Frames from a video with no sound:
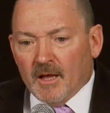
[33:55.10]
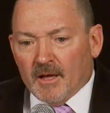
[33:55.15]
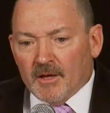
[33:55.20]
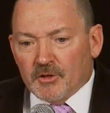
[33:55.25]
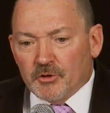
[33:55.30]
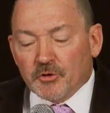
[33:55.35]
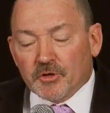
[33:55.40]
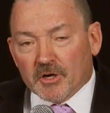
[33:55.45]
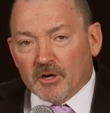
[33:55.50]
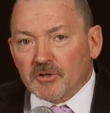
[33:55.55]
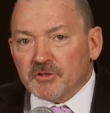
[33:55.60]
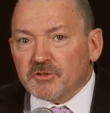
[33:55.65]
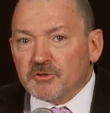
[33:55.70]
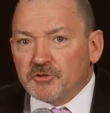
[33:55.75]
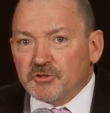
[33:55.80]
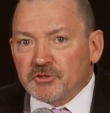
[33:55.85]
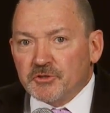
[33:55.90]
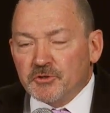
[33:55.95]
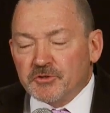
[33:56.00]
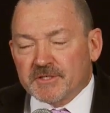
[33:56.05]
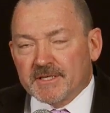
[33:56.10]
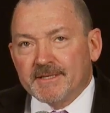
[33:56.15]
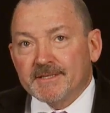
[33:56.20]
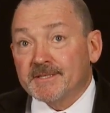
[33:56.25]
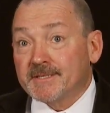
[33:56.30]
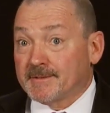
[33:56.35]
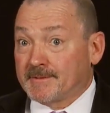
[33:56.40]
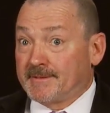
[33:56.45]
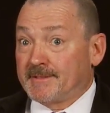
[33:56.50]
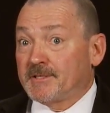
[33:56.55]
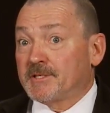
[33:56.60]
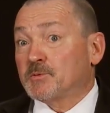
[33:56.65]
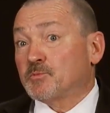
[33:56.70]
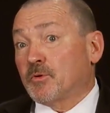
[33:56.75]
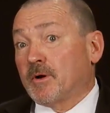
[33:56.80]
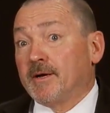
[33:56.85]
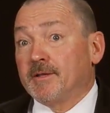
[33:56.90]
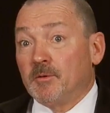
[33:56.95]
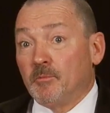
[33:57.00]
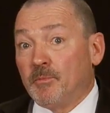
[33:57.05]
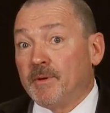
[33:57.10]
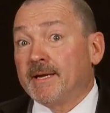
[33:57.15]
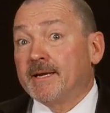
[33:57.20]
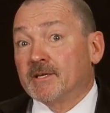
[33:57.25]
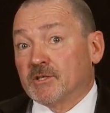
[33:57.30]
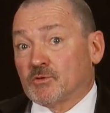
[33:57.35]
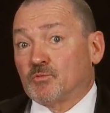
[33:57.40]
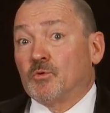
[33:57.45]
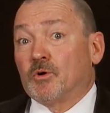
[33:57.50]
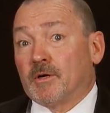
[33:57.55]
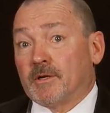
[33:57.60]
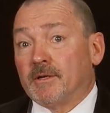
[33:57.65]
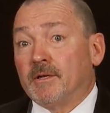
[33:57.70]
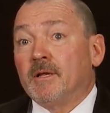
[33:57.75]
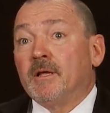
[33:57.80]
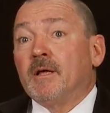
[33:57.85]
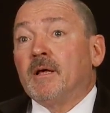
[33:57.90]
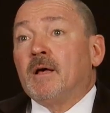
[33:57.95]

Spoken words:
You can also choose, and this is probably the biggest one,